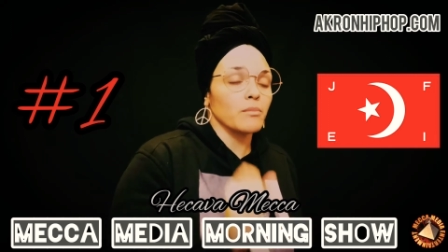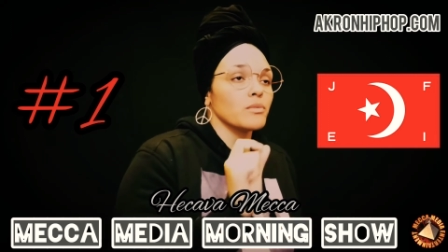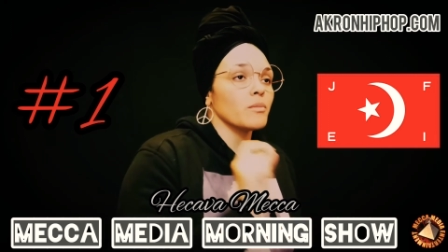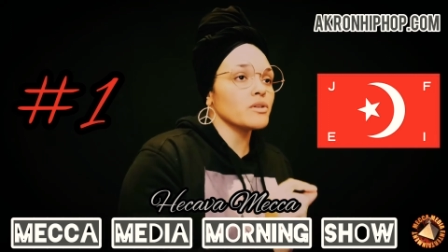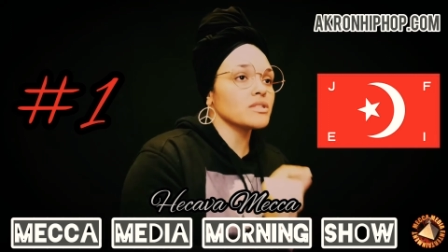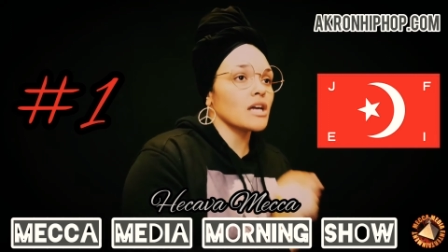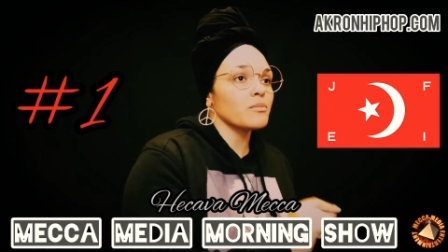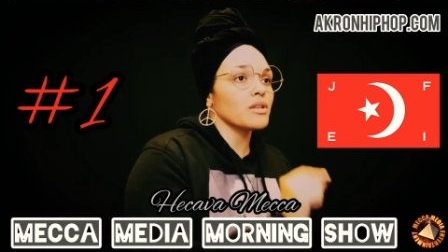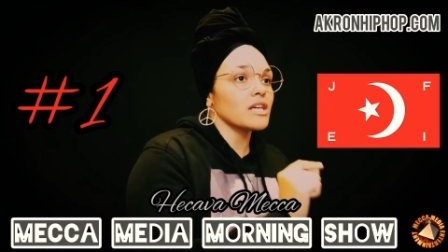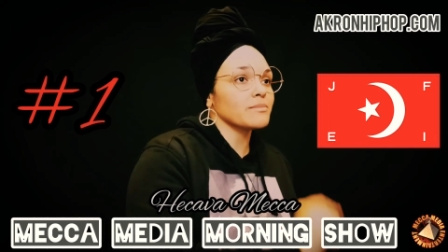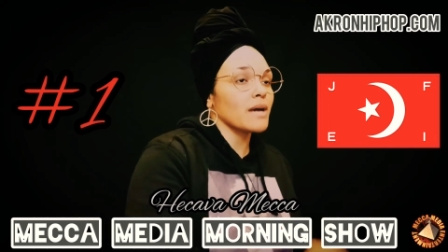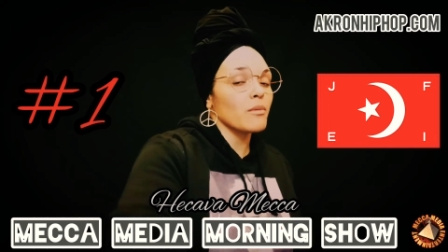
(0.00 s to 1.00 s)
The Most Honorable
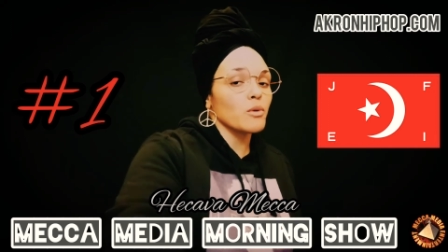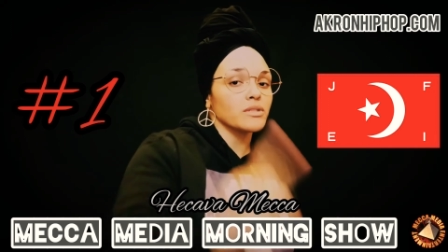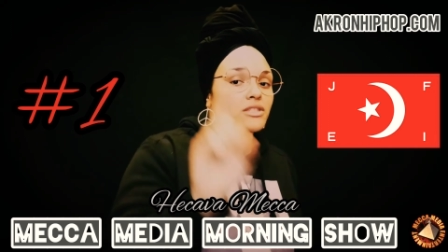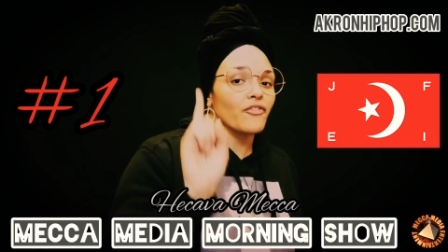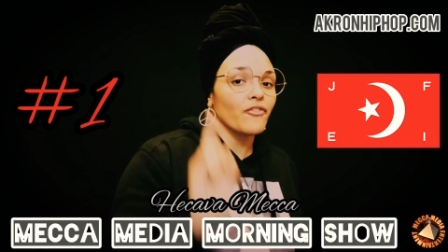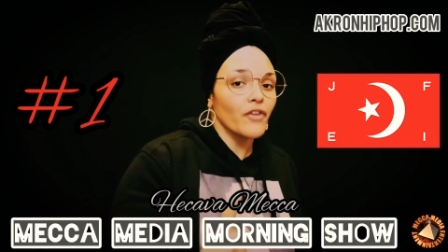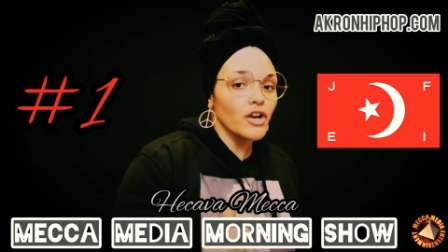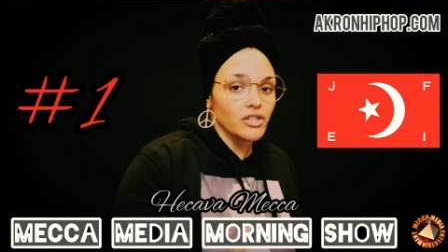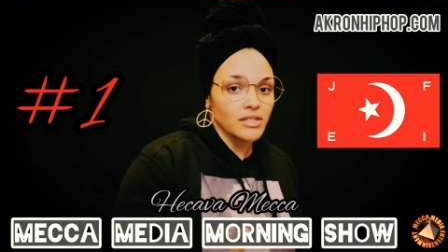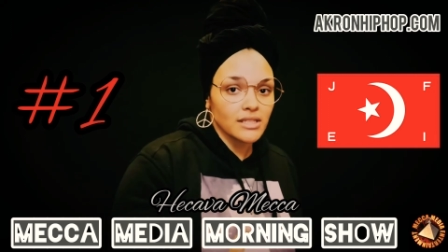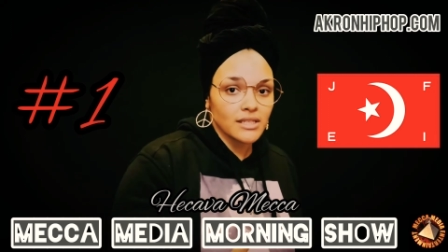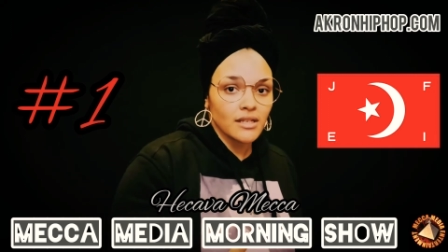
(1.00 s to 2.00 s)
Elijah Muhammad was the
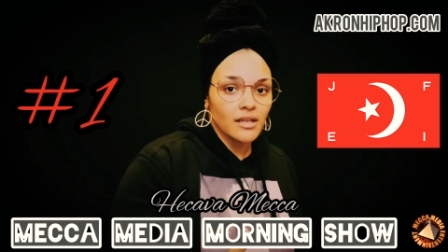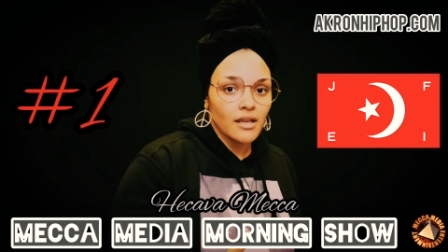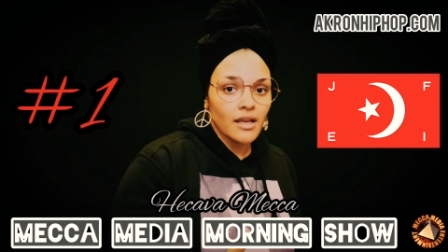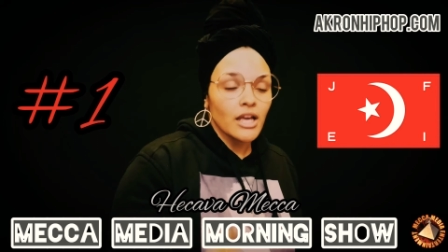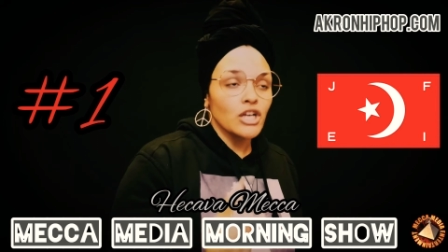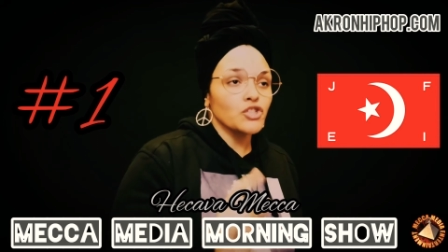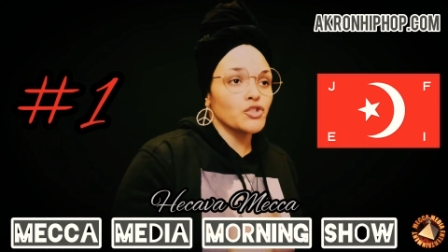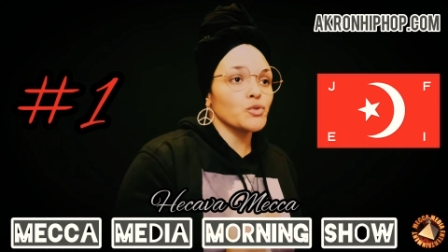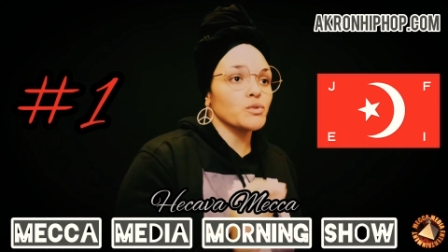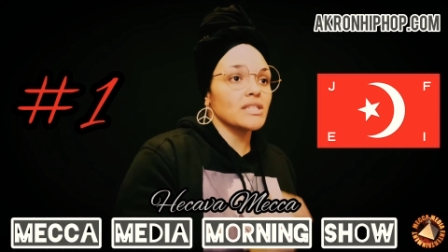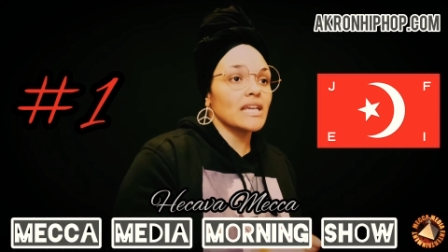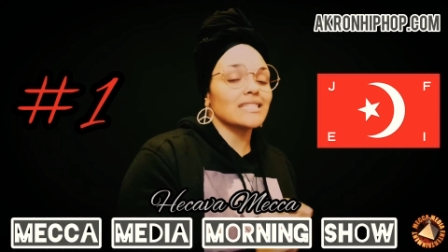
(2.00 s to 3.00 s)
first to
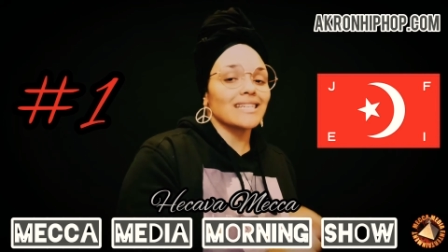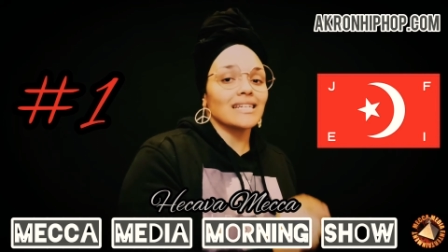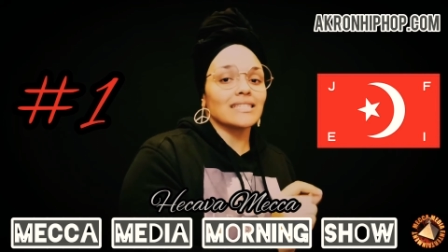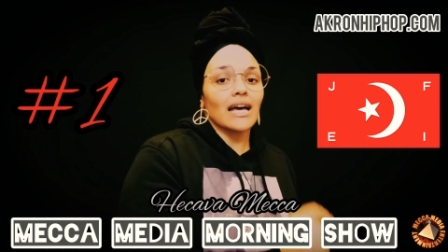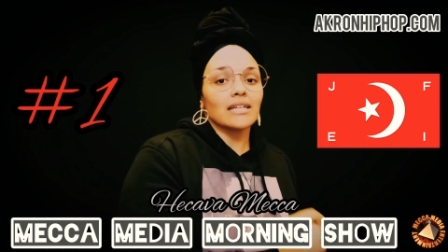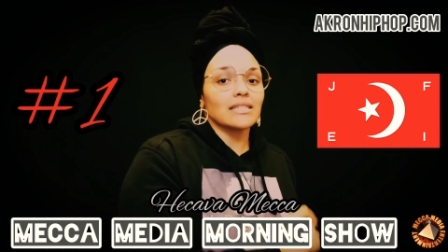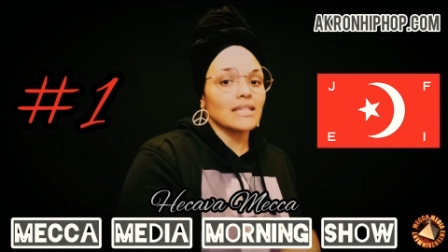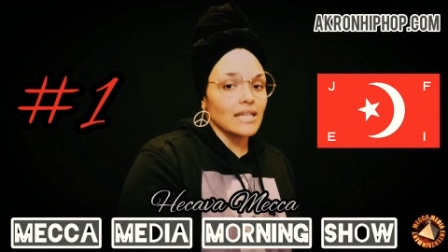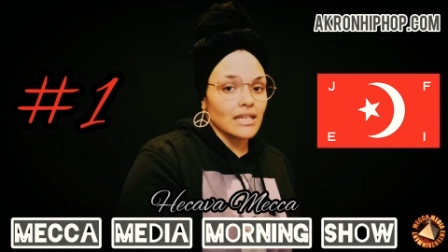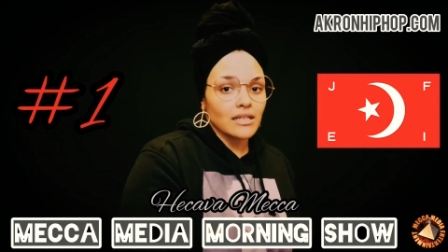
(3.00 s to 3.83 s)
teach us how to eat.